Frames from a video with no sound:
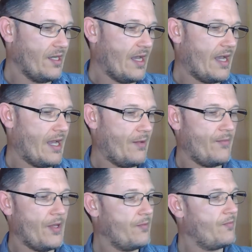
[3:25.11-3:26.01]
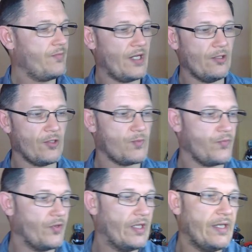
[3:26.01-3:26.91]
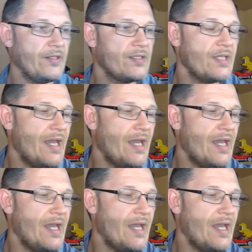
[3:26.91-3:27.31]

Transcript: But it looks brilliant.